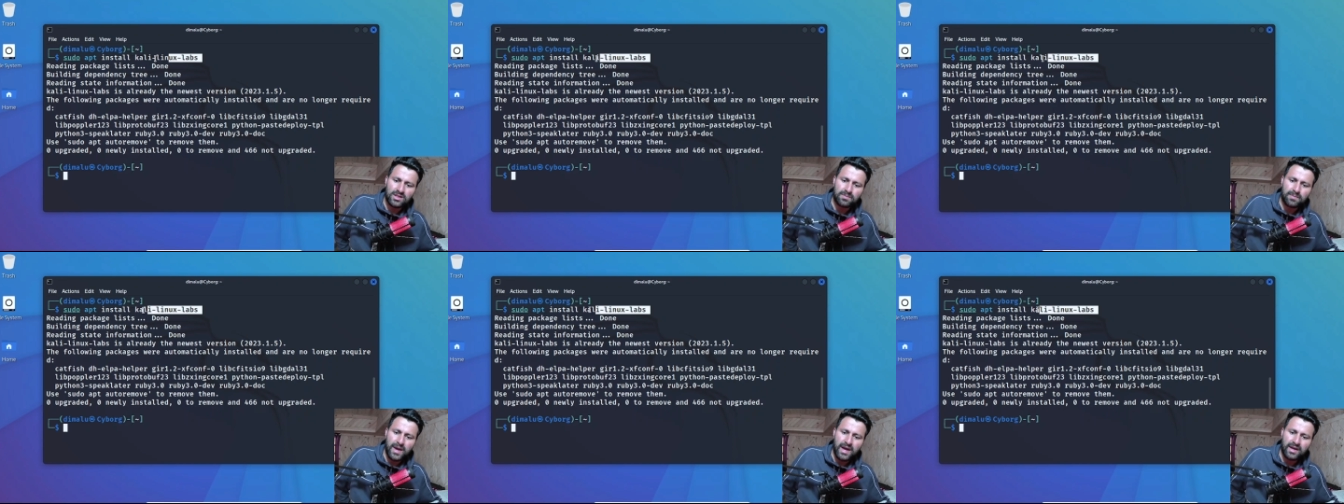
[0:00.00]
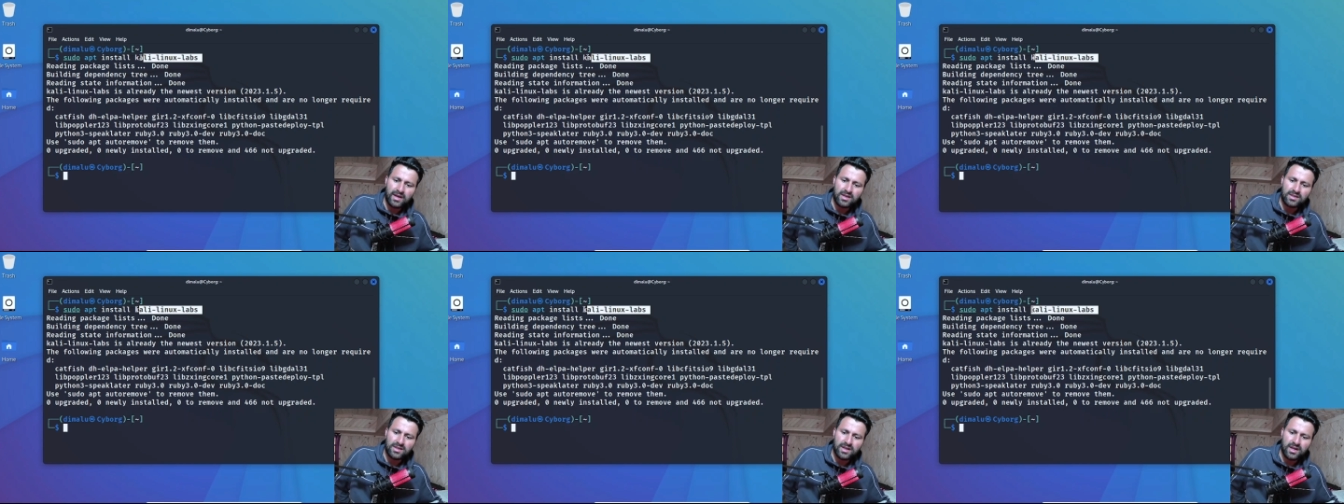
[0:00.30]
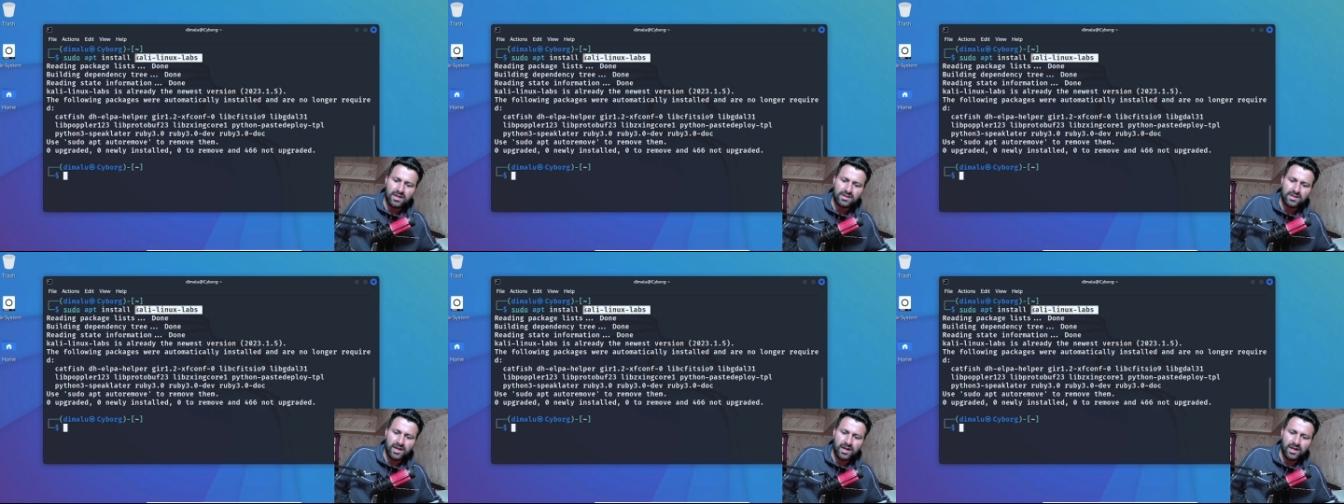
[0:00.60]
package
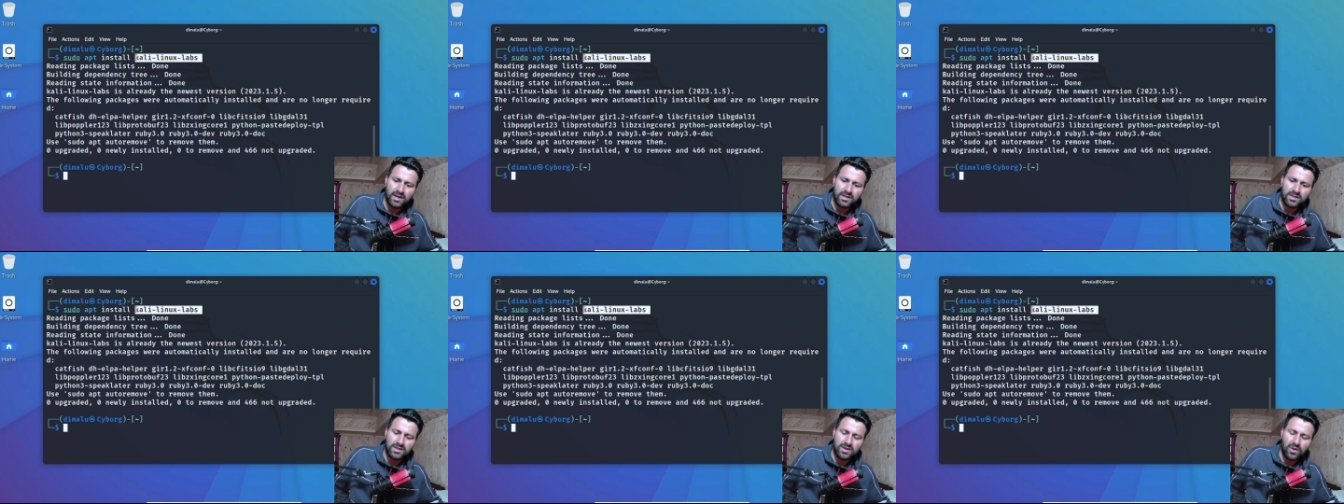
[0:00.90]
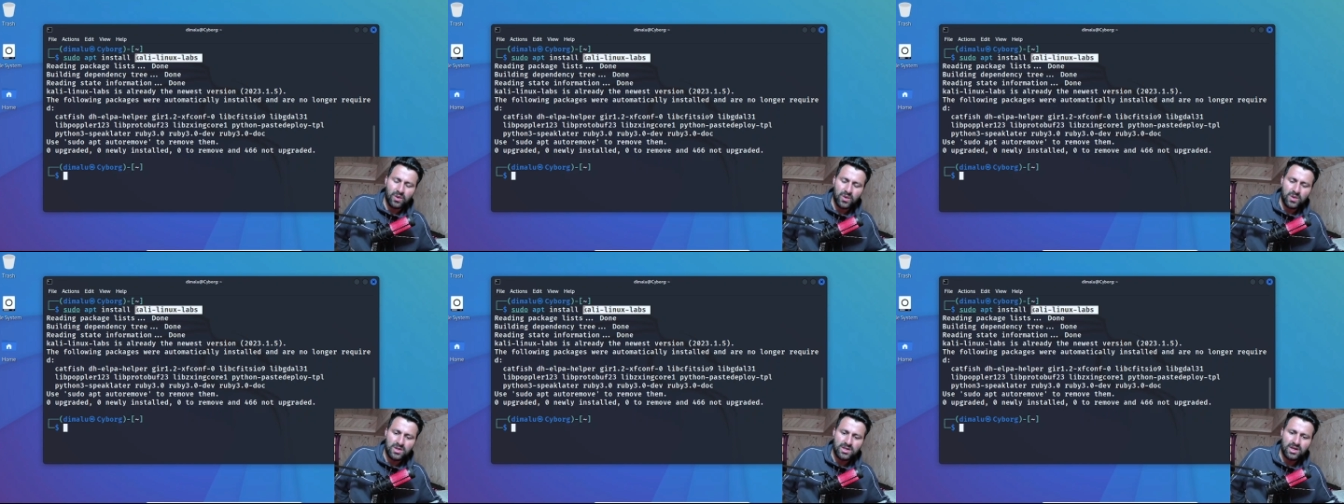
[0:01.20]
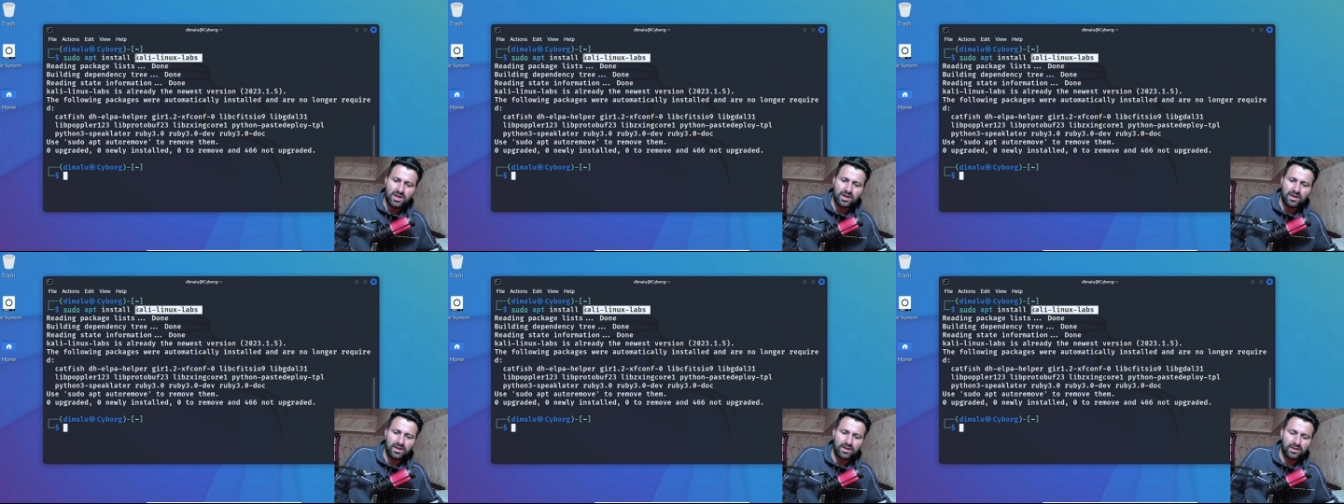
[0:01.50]
is installed,
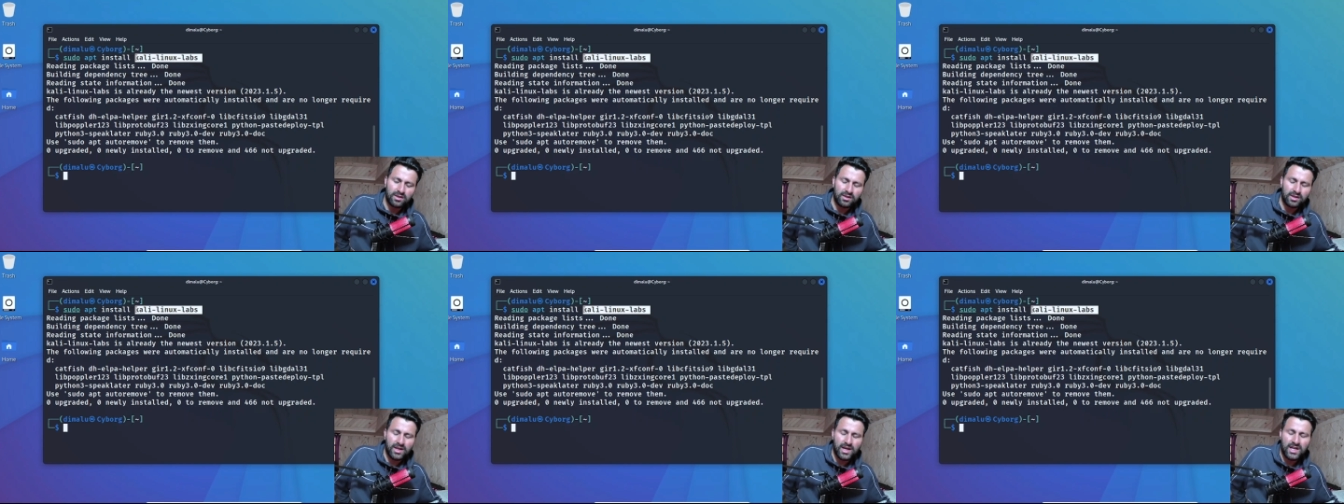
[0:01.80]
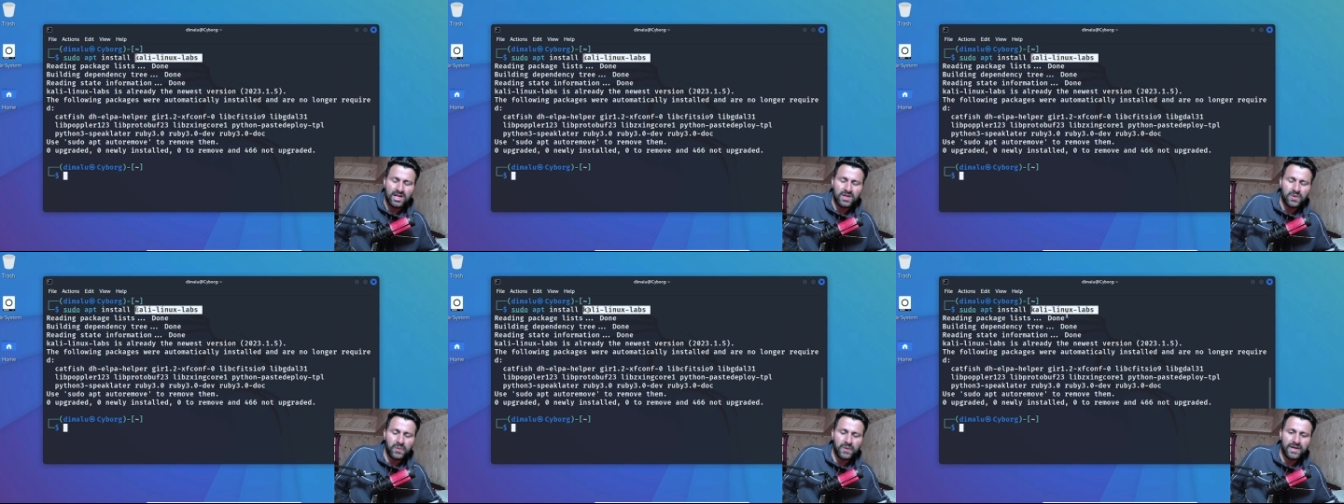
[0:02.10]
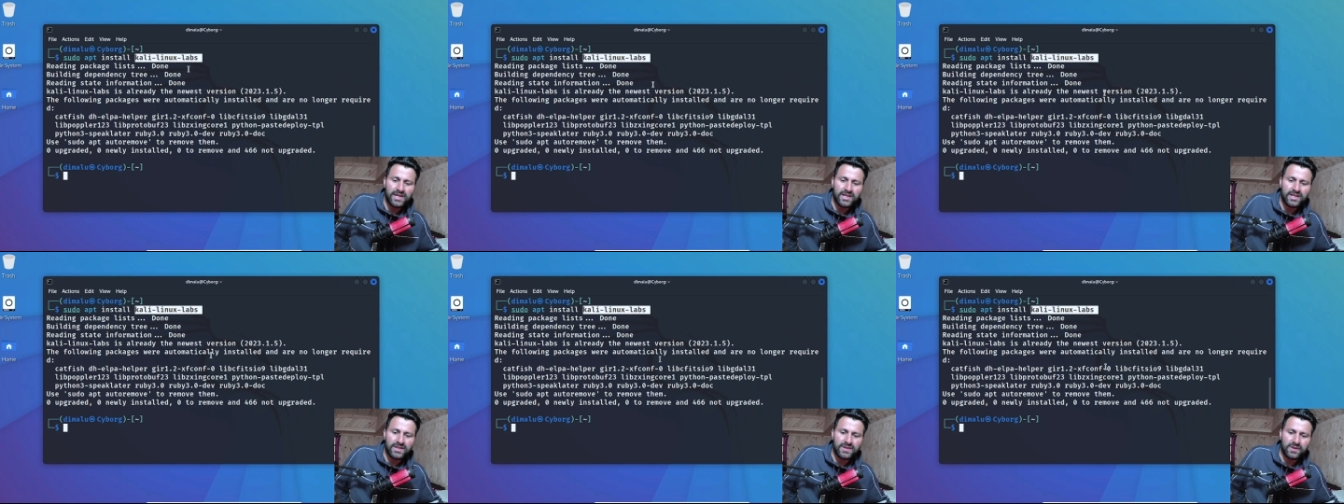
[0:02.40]
then we
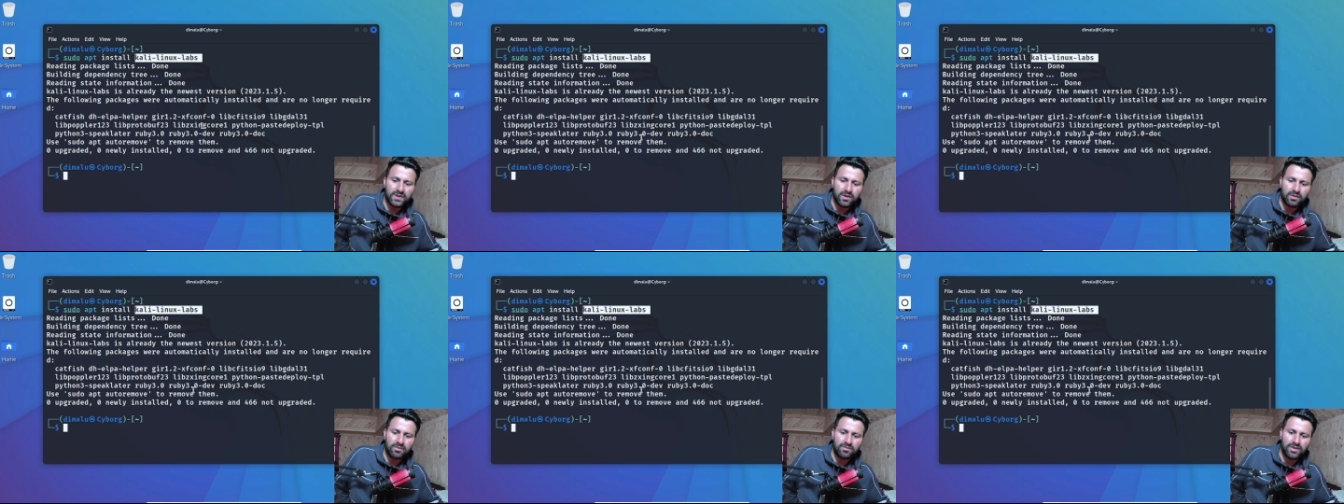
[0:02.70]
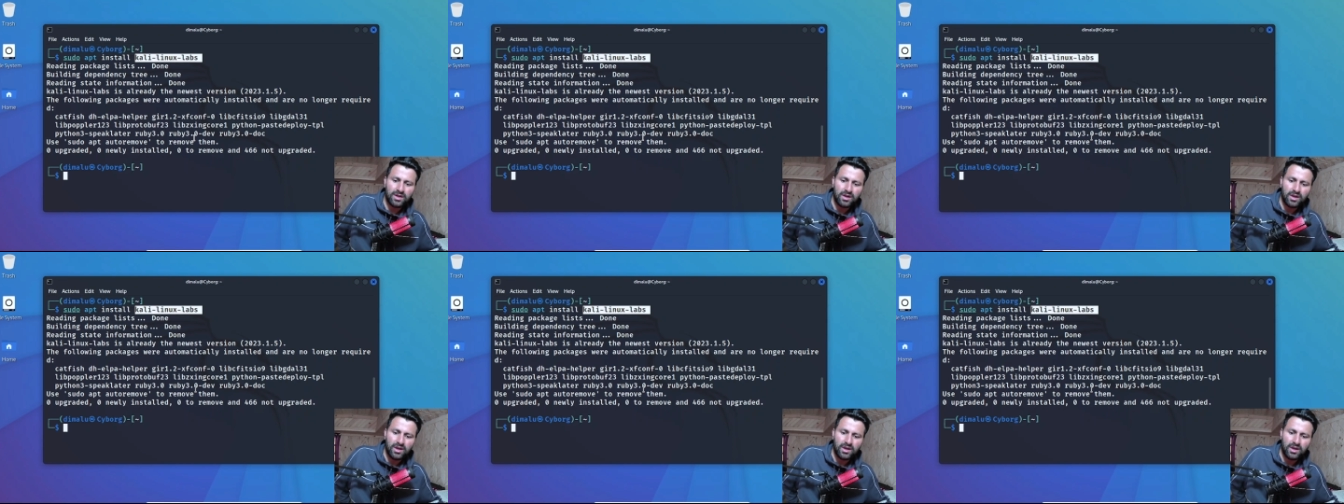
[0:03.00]
can, you know,